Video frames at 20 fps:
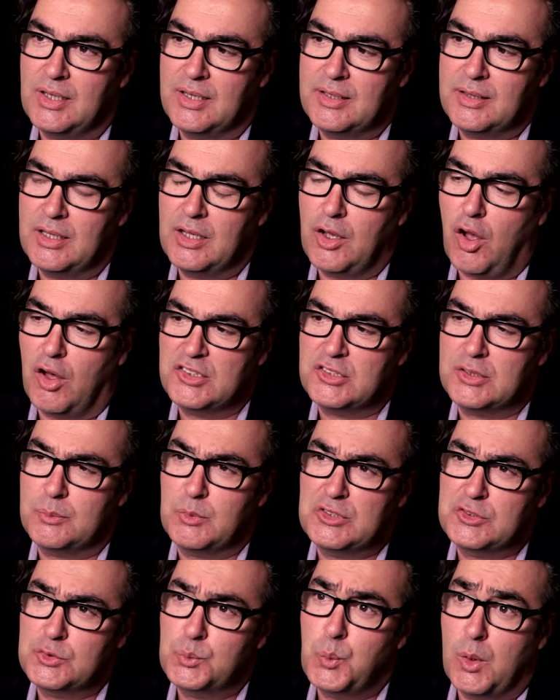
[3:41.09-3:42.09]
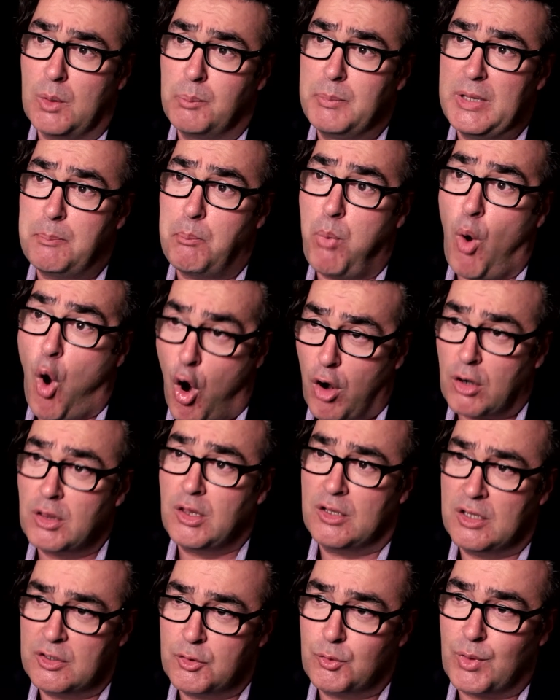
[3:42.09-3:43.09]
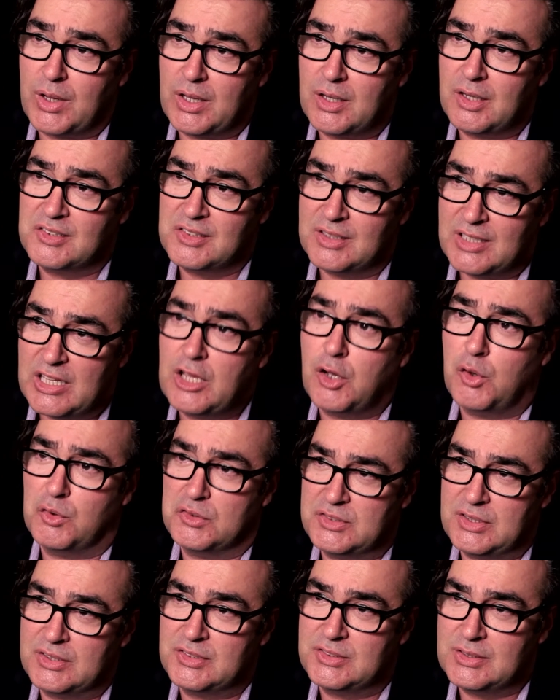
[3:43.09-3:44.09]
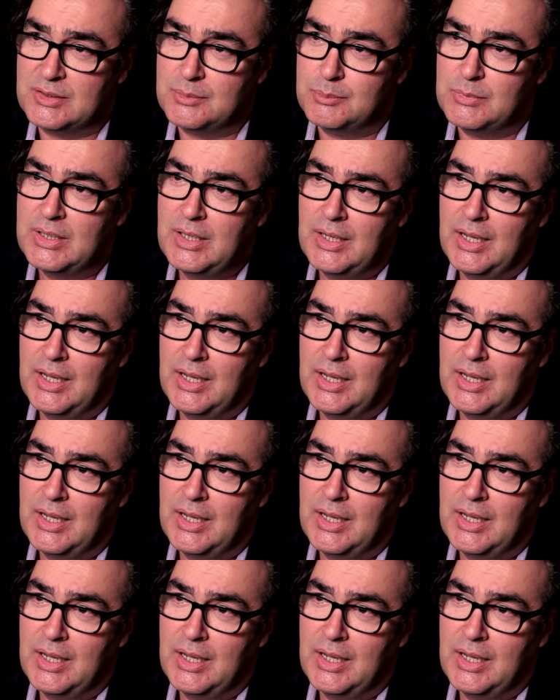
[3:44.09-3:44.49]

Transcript: I think customers will be part of the grid as an ecosystem